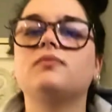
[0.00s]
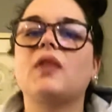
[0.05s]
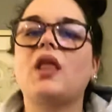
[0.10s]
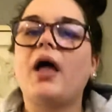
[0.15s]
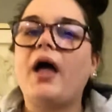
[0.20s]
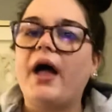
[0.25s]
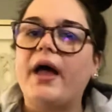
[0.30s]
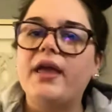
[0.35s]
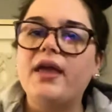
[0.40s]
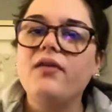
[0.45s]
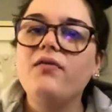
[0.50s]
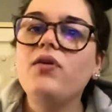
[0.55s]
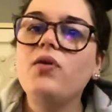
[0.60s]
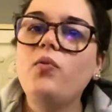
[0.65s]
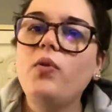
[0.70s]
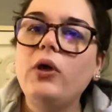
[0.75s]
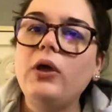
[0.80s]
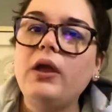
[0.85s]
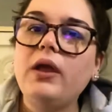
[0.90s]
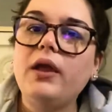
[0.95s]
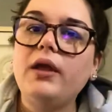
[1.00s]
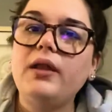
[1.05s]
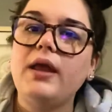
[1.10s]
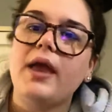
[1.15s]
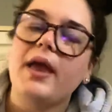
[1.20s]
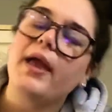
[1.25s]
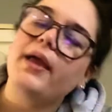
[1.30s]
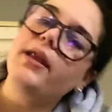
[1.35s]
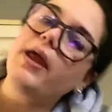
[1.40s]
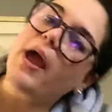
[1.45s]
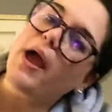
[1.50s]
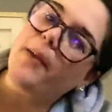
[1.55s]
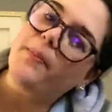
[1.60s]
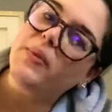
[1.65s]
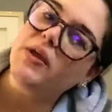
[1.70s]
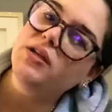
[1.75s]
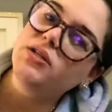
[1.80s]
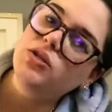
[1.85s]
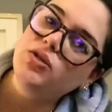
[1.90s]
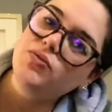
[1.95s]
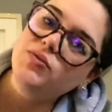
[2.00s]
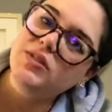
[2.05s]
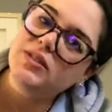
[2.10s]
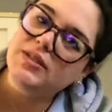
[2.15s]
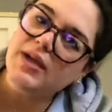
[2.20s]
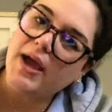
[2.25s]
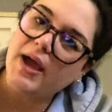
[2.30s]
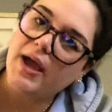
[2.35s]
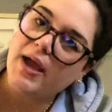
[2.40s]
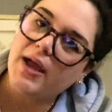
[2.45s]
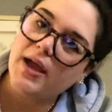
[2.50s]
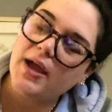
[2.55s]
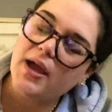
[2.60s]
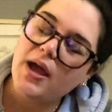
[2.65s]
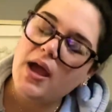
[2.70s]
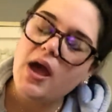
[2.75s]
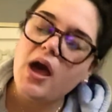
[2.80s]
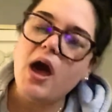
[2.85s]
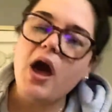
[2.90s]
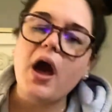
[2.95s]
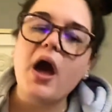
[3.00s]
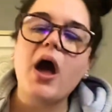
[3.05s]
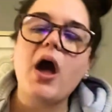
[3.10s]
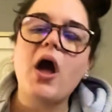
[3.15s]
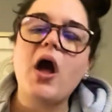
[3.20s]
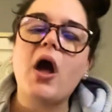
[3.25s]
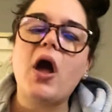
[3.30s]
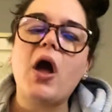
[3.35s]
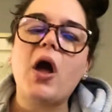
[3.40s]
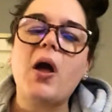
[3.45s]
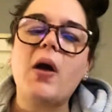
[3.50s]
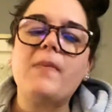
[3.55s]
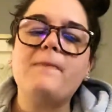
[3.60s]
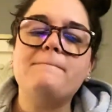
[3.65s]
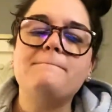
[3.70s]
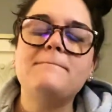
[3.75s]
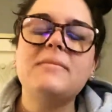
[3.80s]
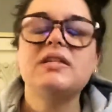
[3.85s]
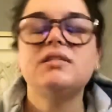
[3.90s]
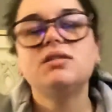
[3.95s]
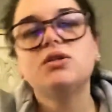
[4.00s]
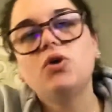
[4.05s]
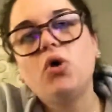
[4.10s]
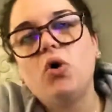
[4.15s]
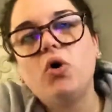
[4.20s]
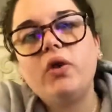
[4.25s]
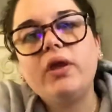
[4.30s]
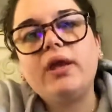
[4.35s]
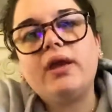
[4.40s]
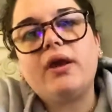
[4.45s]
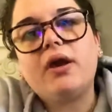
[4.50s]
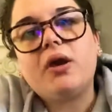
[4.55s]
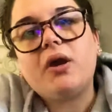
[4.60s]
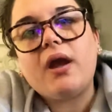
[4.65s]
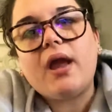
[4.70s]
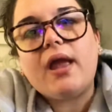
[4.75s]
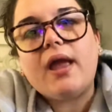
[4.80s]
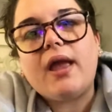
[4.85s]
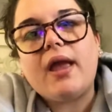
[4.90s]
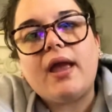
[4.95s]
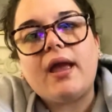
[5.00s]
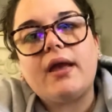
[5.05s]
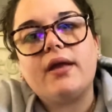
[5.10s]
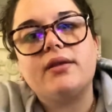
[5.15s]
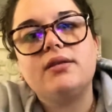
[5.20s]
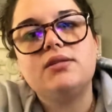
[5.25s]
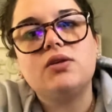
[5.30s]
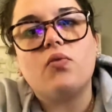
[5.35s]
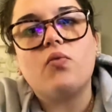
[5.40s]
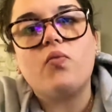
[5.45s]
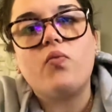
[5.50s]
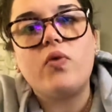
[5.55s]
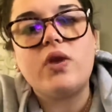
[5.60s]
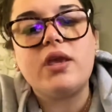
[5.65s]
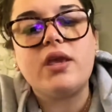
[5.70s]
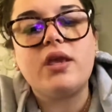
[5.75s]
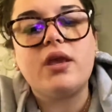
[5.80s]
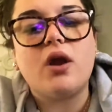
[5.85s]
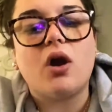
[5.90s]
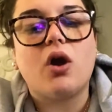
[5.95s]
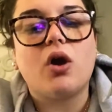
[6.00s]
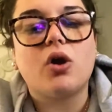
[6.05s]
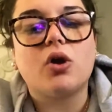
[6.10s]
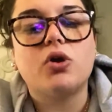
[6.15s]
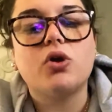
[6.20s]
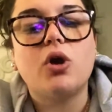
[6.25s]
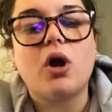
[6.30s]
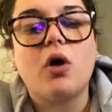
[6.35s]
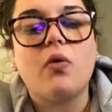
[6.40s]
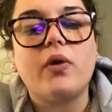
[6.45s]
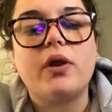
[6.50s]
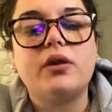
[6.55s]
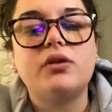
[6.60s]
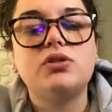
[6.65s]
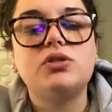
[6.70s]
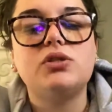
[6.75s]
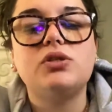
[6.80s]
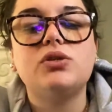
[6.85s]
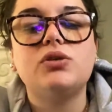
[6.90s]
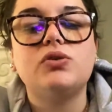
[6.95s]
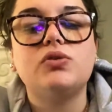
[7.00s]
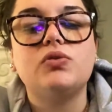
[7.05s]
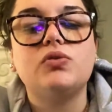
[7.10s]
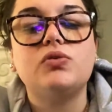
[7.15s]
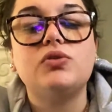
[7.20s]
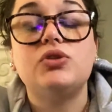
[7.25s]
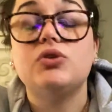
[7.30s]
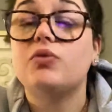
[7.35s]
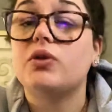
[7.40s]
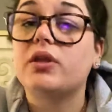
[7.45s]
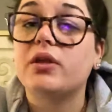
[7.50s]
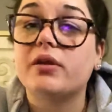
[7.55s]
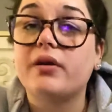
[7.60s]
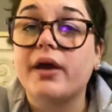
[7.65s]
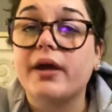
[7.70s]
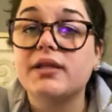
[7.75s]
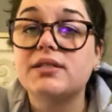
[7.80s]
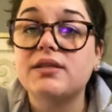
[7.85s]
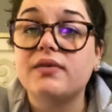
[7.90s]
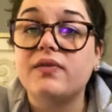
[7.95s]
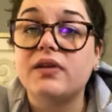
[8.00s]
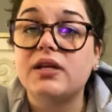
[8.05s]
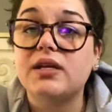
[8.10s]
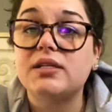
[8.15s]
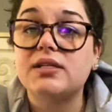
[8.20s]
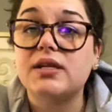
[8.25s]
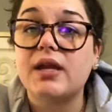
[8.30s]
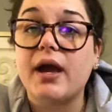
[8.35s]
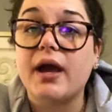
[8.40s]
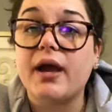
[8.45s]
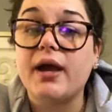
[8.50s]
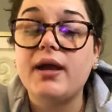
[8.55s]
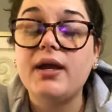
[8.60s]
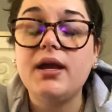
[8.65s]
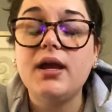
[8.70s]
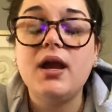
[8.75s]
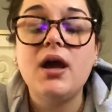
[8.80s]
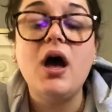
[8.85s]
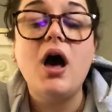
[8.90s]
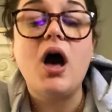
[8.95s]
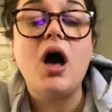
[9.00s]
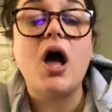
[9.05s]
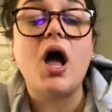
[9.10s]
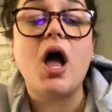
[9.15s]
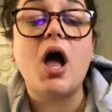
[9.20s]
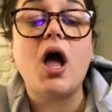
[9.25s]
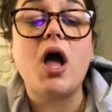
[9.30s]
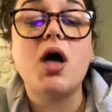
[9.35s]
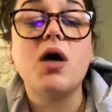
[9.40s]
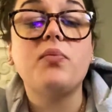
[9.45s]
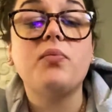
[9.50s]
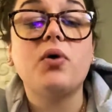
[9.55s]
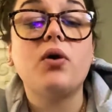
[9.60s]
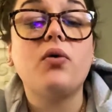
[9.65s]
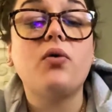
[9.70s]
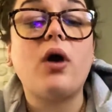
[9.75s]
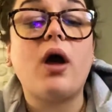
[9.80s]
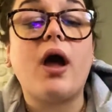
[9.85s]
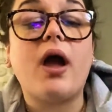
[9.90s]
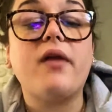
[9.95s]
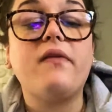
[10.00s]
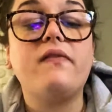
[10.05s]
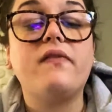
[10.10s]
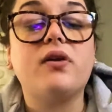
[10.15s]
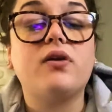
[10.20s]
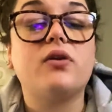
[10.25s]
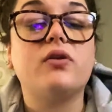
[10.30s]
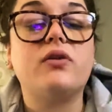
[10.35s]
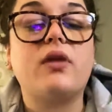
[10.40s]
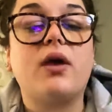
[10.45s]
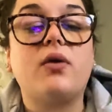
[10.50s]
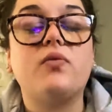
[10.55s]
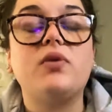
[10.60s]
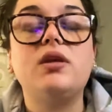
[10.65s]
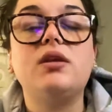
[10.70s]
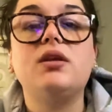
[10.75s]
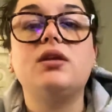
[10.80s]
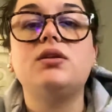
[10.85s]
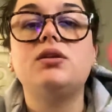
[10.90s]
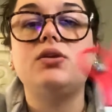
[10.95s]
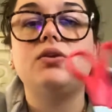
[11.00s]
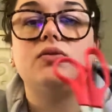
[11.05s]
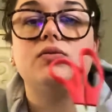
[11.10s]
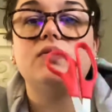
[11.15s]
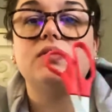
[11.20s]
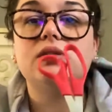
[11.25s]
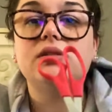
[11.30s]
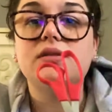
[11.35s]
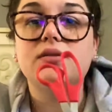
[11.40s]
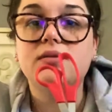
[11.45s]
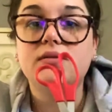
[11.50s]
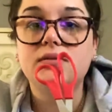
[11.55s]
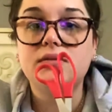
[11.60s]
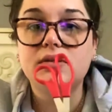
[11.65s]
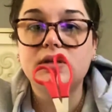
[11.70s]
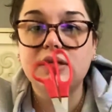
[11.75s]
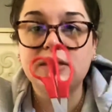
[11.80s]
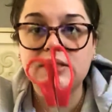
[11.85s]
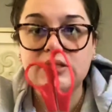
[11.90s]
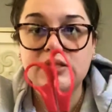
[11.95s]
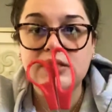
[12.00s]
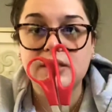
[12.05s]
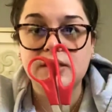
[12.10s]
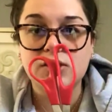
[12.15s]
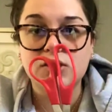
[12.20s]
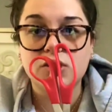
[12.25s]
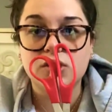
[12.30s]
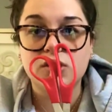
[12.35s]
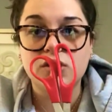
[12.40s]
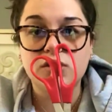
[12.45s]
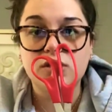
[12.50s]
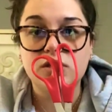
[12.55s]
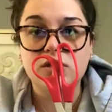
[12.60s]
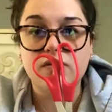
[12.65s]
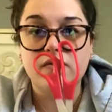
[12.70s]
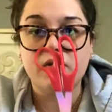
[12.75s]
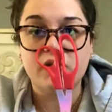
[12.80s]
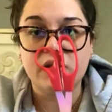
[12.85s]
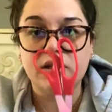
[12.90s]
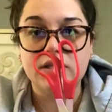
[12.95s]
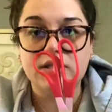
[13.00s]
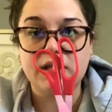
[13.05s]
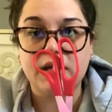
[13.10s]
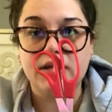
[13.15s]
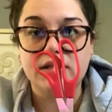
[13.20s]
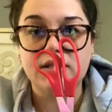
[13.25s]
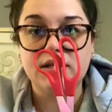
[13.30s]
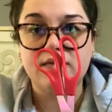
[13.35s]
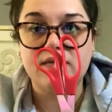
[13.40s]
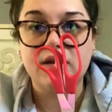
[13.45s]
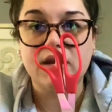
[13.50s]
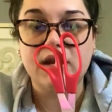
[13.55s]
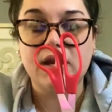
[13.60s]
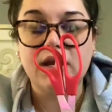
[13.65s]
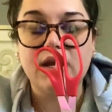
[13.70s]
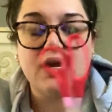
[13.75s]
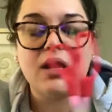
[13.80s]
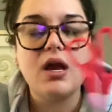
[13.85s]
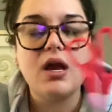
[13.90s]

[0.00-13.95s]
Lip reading: Hi everyone and happy Tuesday. Miss Nicole here and we are going to do a little activity today. I figured that we can use scissors for this activity.